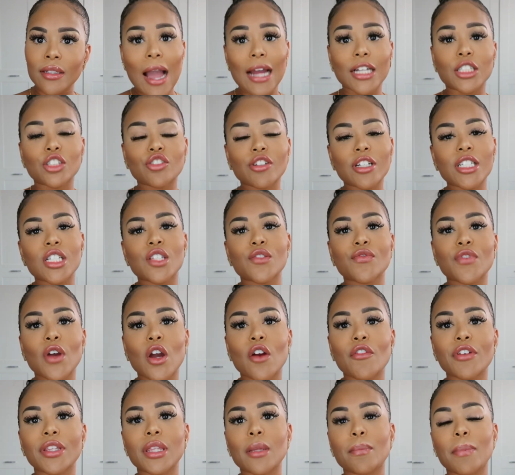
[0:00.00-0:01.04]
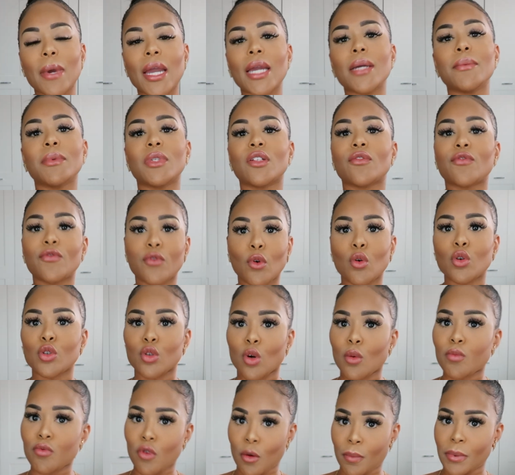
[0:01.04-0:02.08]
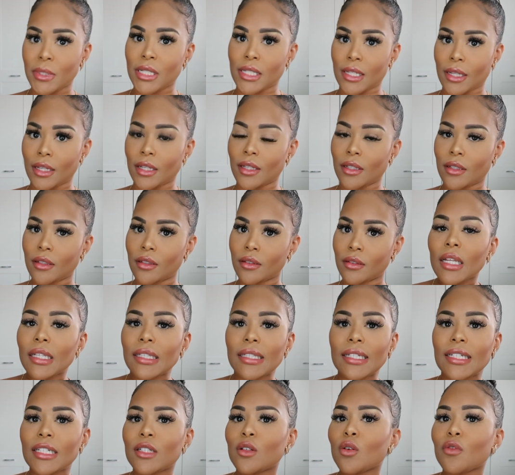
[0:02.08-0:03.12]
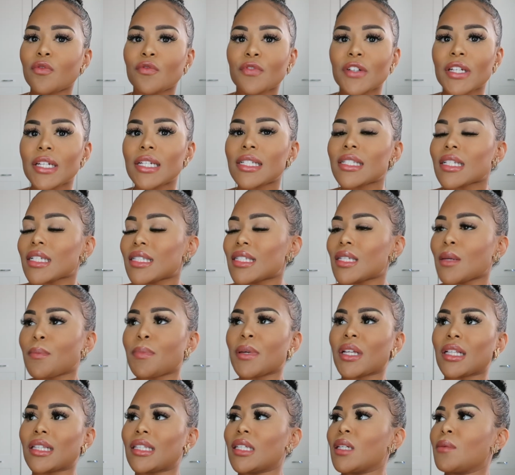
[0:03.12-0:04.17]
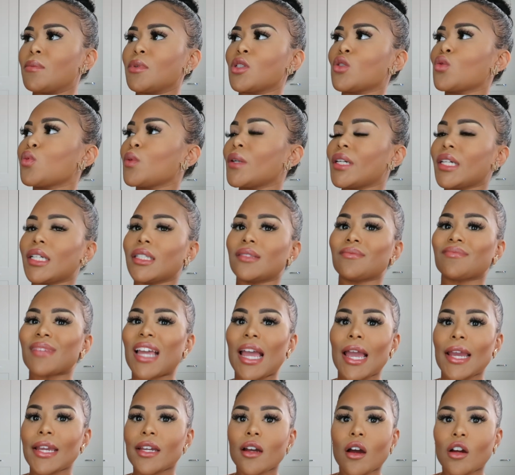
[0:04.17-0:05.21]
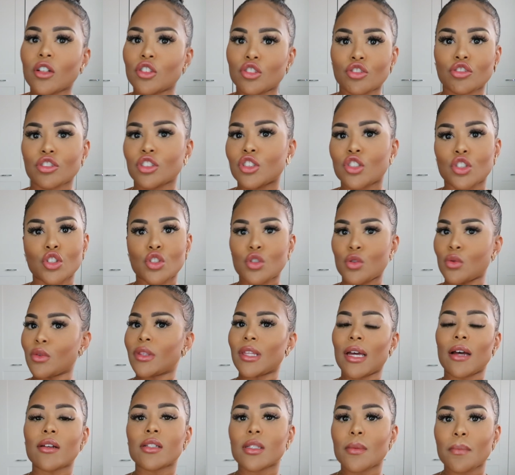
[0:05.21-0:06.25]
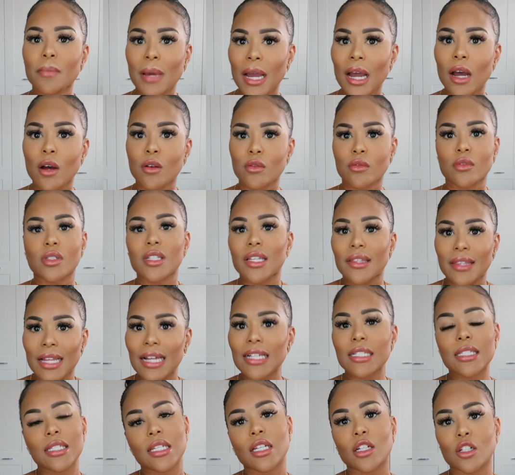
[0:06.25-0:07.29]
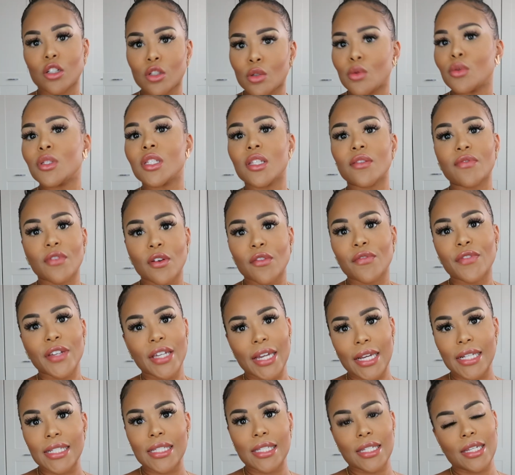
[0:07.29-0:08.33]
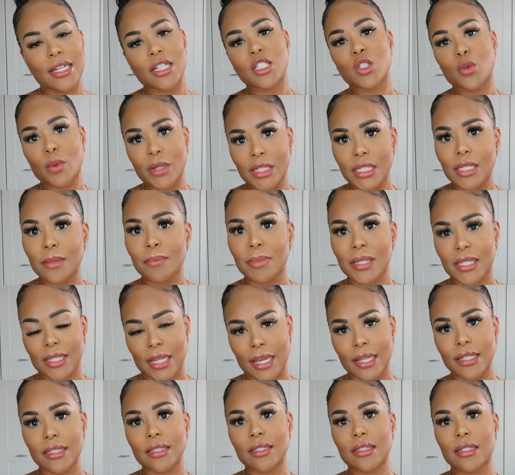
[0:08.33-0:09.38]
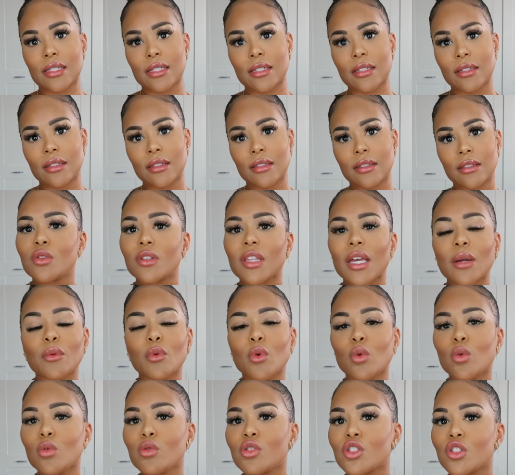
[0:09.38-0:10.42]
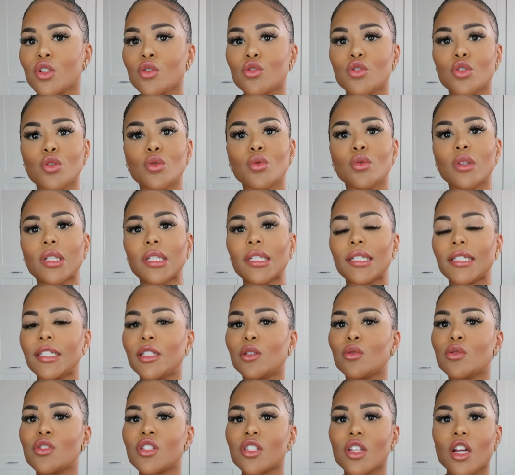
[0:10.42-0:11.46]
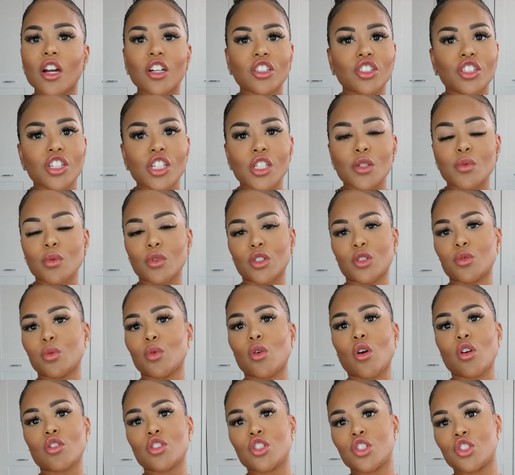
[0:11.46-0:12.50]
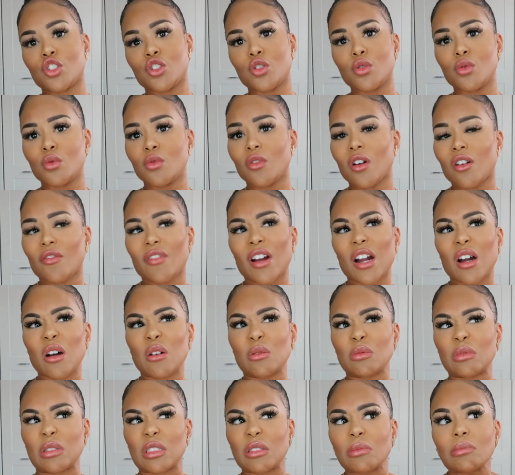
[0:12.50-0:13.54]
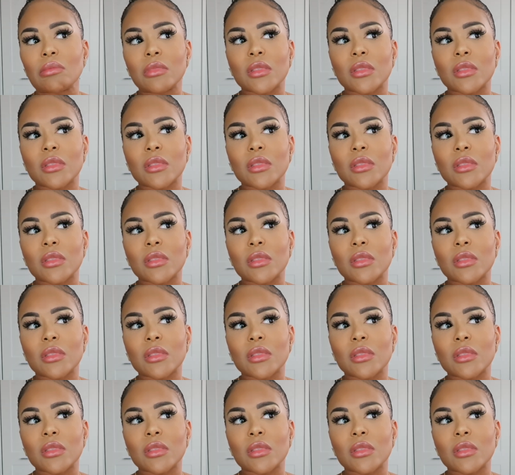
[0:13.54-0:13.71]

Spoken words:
and transferring the payment for your property. Legal fees are typically between £800 to £2,000, and that's inclusive of VAT at 20%. They will also do legal searches, which will cost you around